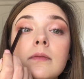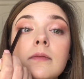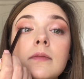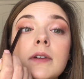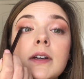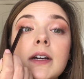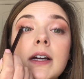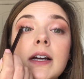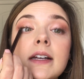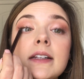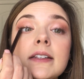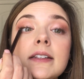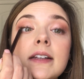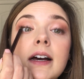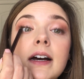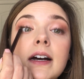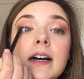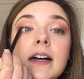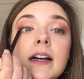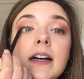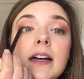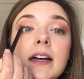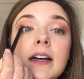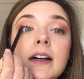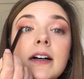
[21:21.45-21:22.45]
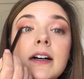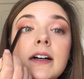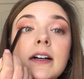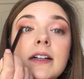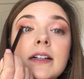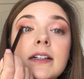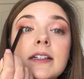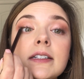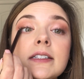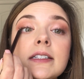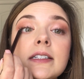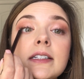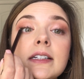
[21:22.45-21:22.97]
because I
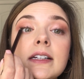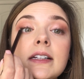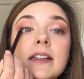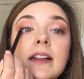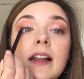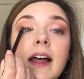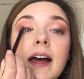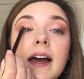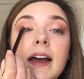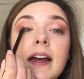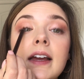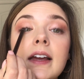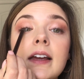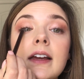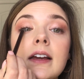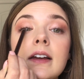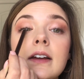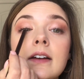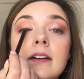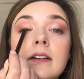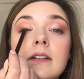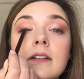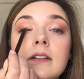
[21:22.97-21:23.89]
honestly like